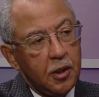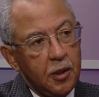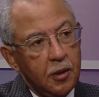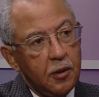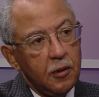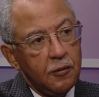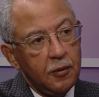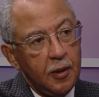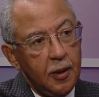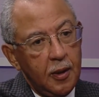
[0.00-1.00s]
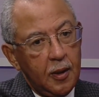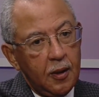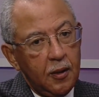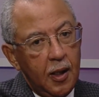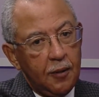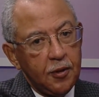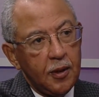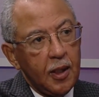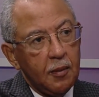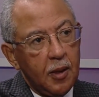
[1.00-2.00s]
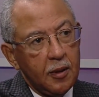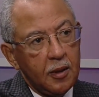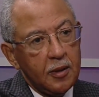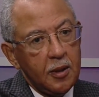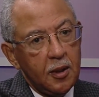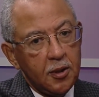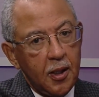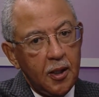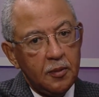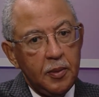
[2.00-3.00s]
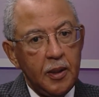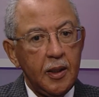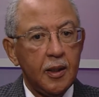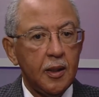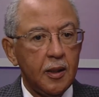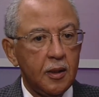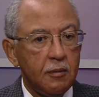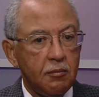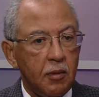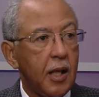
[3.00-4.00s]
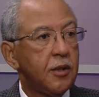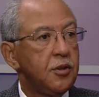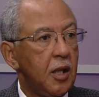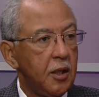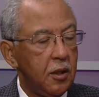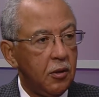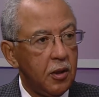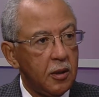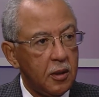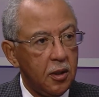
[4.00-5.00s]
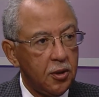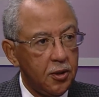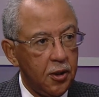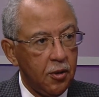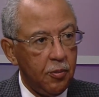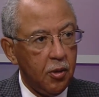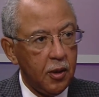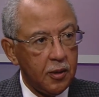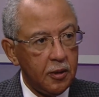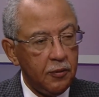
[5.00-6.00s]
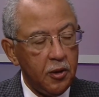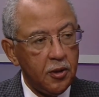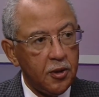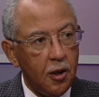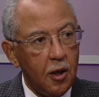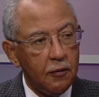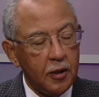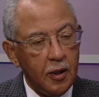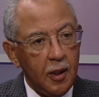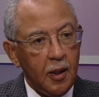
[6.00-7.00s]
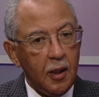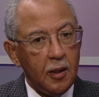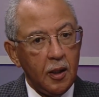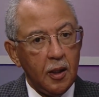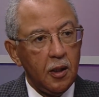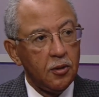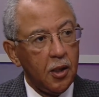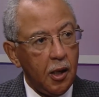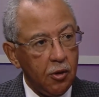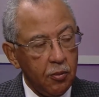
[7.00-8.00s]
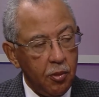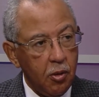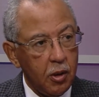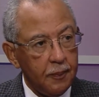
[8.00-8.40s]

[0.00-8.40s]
a nerve. You have to think about a disc as being like a jelly donut. There's a center part that's very soft, and then there's an outer part